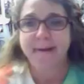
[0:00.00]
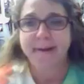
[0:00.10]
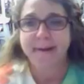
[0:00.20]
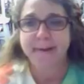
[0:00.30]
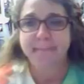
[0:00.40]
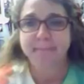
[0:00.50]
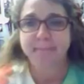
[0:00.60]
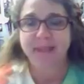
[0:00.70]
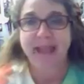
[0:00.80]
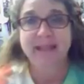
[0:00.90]

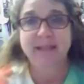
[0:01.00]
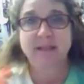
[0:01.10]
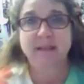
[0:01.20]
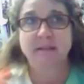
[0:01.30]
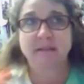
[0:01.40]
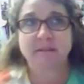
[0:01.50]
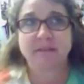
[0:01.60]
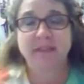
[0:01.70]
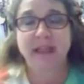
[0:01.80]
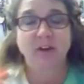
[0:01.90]
And
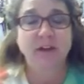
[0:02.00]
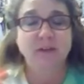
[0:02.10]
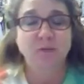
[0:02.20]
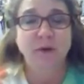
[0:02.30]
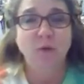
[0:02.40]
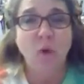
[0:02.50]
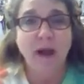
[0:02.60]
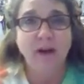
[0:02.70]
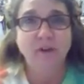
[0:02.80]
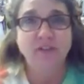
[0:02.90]
they're going to
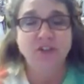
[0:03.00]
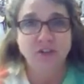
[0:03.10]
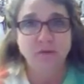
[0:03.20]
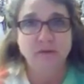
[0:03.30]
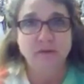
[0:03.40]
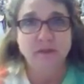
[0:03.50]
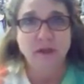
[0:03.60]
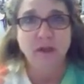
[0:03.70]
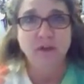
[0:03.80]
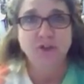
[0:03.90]
require the students
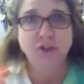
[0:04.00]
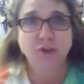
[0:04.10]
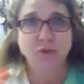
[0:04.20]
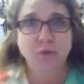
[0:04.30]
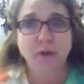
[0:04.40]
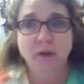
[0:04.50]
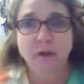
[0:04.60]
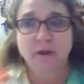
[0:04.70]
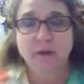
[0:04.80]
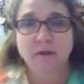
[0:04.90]
to
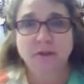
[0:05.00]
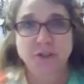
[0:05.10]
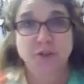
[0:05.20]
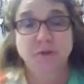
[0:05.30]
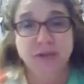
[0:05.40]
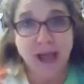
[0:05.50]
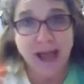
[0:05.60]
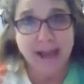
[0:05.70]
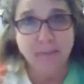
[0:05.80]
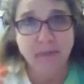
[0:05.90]

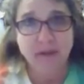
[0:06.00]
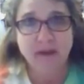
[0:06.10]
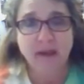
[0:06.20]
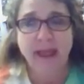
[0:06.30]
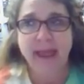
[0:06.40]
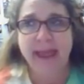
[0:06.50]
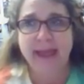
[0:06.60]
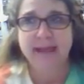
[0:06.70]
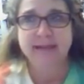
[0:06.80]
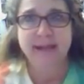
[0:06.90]
type
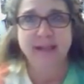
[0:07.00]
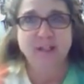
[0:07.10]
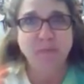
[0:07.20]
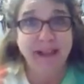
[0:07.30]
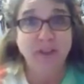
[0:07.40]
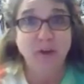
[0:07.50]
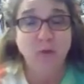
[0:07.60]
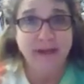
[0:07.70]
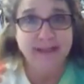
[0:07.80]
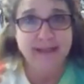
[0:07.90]
and explain their
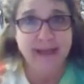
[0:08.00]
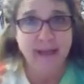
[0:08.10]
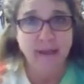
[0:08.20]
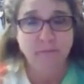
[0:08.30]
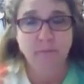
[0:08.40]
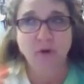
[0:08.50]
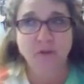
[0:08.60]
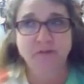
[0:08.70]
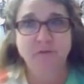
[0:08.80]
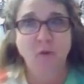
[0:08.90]
reasoning,
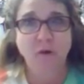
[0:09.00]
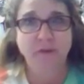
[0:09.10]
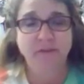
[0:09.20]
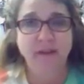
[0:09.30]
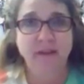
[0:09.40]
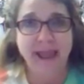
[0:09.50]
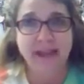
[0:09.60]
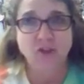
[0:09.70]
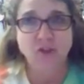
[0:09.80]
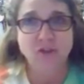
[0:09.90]
both for the
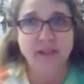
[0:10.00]
answers